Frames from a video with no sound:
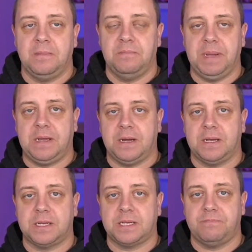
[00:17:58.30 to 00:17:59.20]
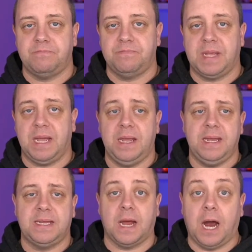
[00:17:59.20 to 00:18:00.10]
because, hey,
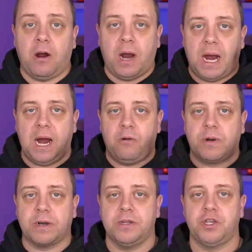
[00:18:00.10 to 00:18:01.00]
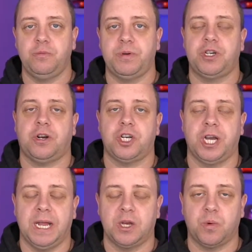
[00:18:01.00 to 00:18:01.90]
it's our supercharger
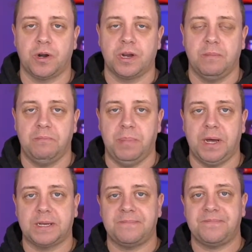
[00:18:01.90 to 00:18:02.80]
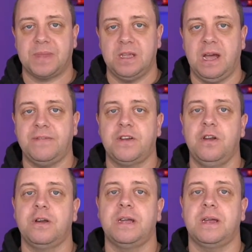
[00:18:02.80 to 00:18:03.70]
network, but you have to
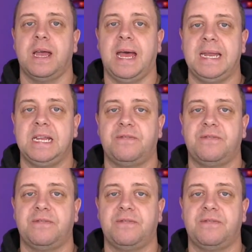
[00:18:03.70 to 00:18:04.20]
look at it